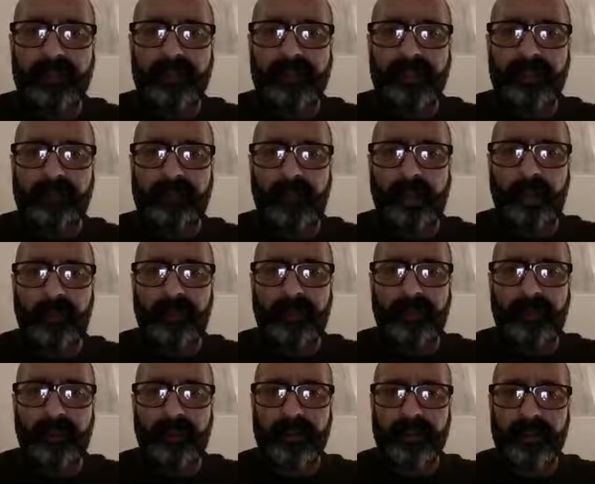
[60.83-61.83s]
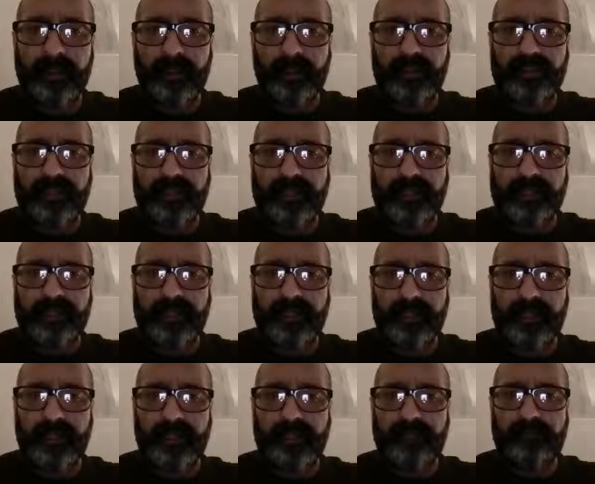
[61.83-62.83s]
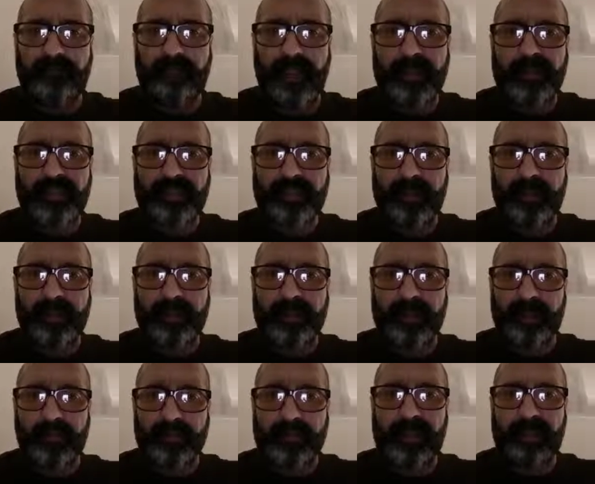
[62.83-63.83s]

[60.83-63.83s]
envelope and I looked at the information on it, I was